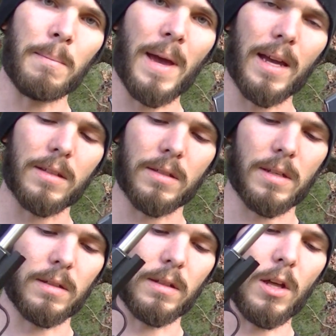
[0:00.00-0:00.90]

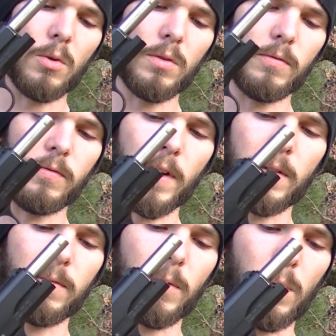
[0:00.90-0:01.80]
magazine, loaded
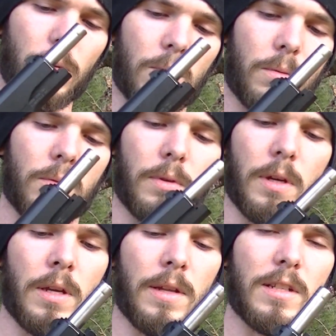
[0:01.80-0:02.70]
fucking full,
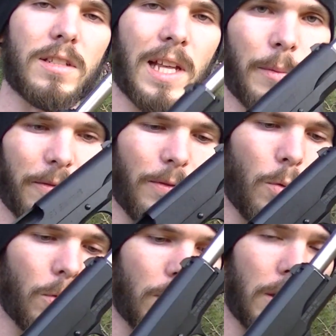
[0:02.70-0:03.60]
and then slam it
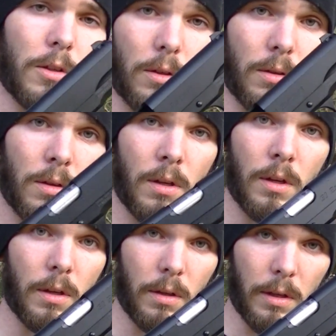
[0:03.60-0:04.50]
forward. Now look,
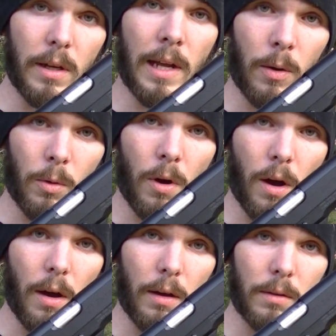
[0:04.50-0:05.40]
yeah, now we're
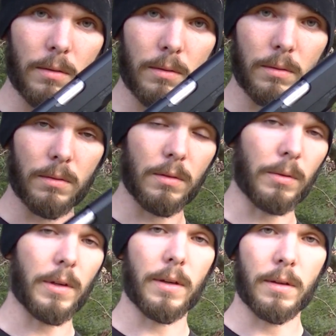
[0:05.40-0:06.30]
hot,
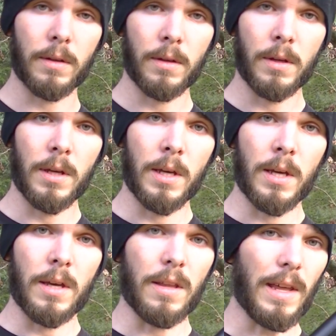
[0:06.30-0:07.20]
okay?
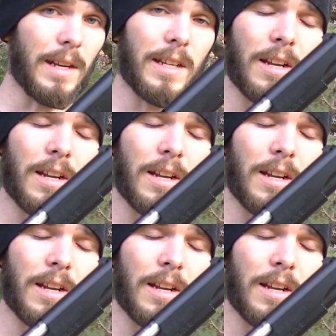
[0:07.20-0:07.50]
That did